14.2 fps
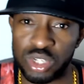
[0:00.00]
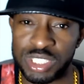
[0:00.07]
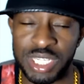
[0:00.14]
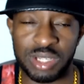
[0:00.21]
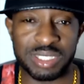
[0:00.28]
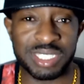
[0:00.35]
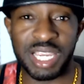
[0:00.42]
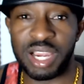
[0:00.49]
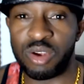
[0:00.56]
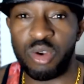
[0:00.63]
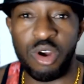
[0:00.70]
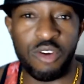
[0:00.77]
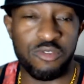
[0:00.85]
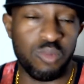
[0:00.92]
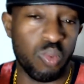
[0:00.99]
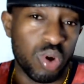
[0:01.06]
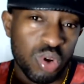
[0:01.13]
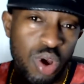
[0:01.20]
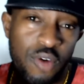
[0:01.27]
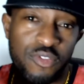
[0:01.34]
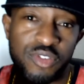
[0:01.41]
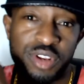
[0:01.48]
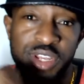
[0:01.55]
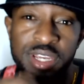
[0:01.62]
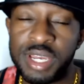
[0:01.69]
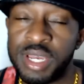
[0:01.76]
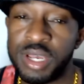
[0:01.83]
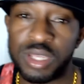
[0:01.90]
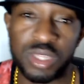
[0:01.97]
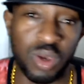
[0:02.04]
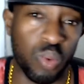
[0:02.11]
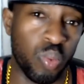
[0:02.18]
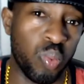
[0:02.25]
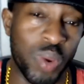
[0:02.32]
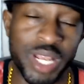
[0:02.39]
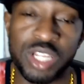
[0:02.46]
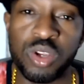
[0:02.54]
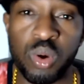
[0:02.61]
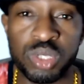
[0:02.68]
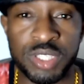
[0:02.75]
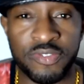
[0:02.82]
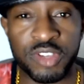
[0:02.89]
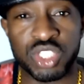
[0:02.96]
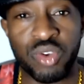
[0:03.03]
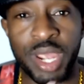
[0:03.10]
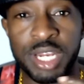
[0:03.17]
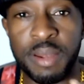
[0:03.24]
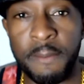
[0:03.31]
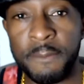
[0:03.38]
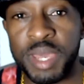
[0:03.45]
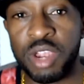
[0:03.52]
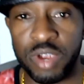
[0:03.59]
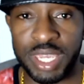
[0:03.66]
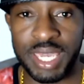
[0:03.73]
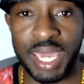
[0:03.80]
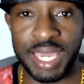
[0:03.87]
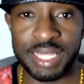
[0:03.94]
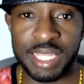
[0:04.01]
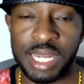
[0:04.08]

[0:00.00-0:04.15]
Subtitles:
They'll tear off wood off of the windows if you're trying to barricade them.